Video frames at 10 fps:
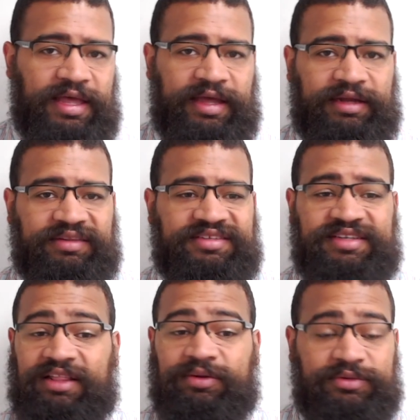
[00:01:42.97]
and the
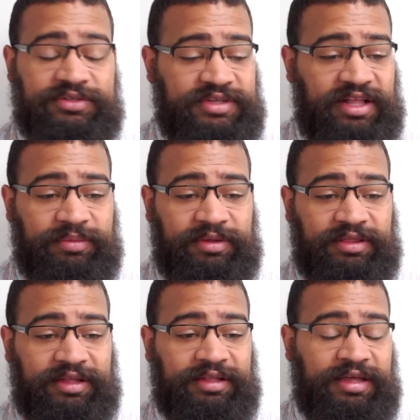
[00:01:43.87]
seller was telling me
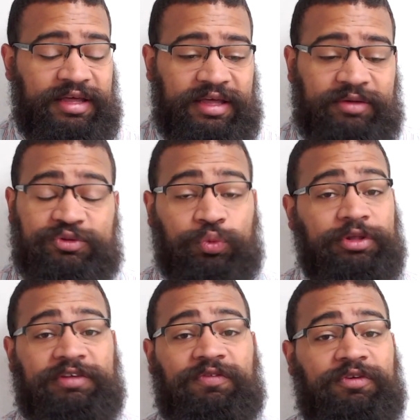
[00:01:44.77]
that it was
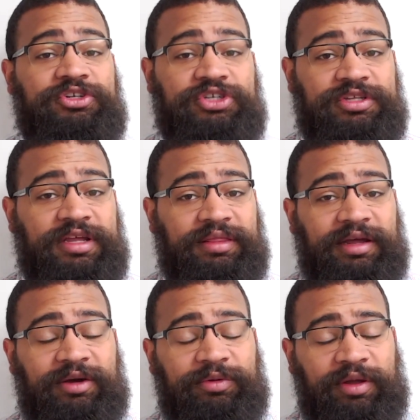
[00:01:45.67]
really frigid in
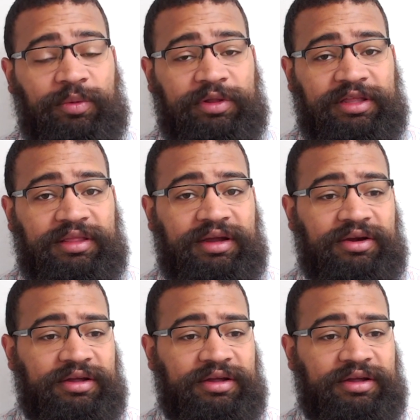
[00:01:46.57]
there when I went in there,